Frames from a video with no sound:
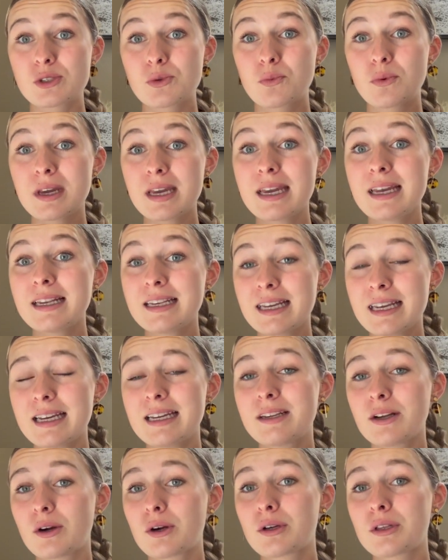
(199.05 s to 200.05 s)
We
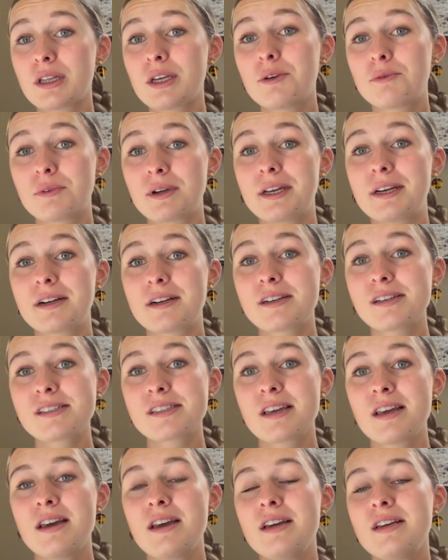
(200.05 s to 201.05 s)
need early readers
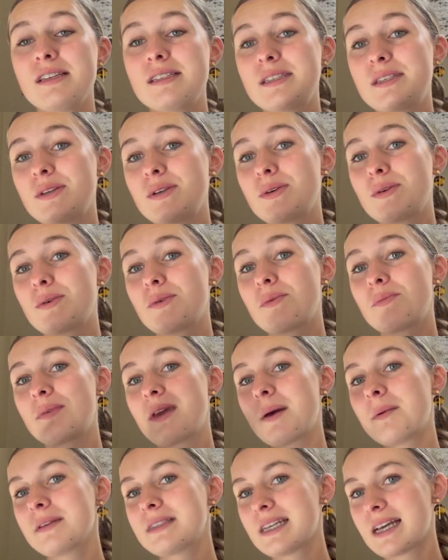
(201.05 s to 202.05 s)
to be
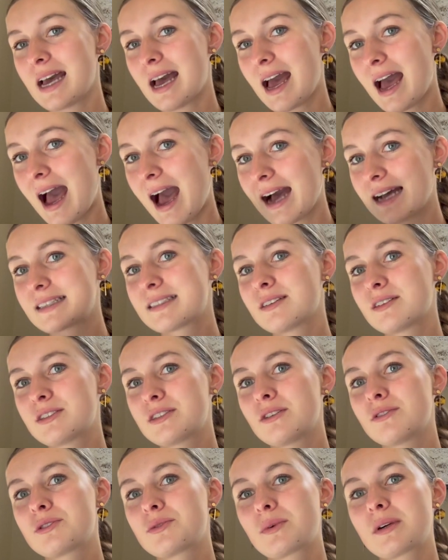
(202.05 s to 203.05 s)
able to access
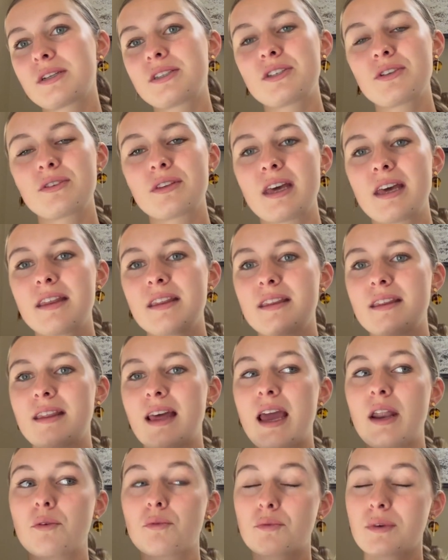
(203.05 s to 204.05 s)
those words
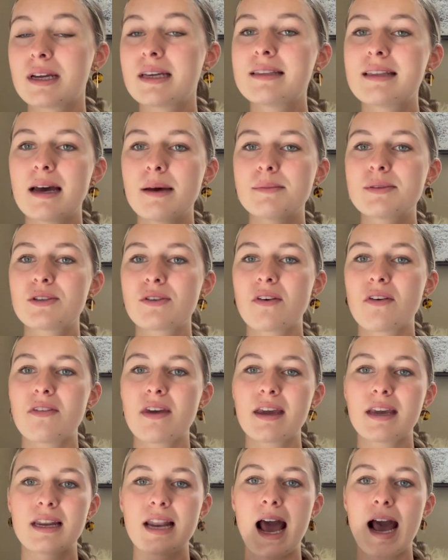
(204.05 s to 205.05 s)
and read them so that
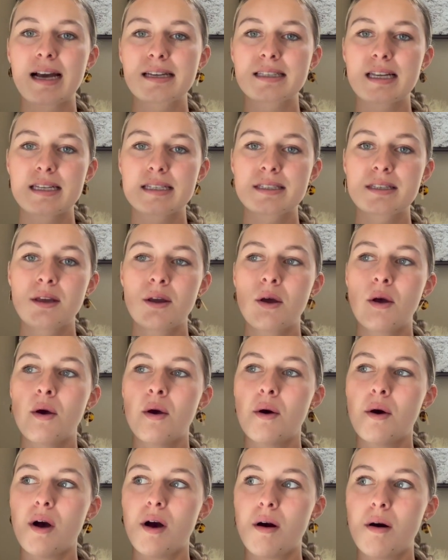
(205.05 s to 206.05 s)
they can access
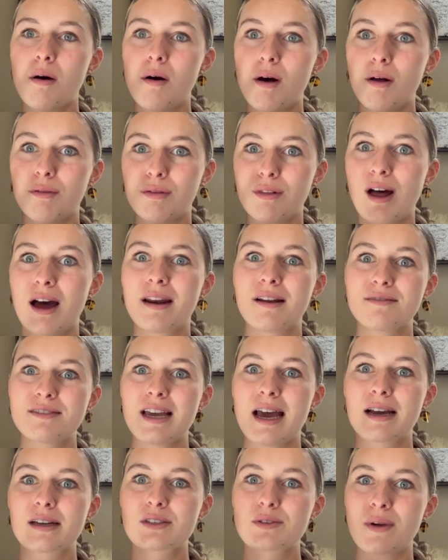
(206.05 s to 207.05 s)
a lot of
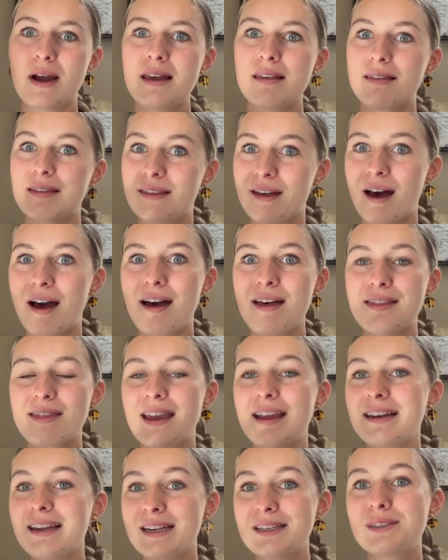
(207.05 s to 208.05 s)
text, right?
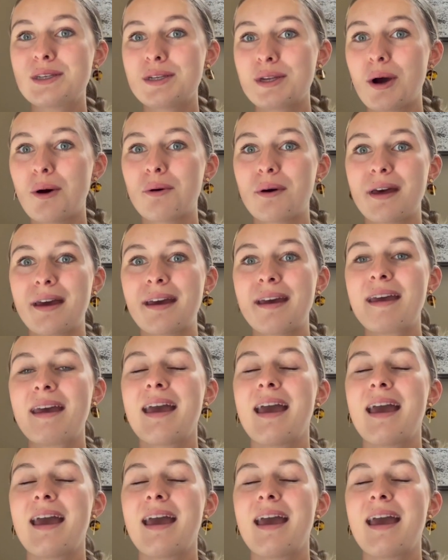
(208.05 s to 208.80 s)
They need to know it.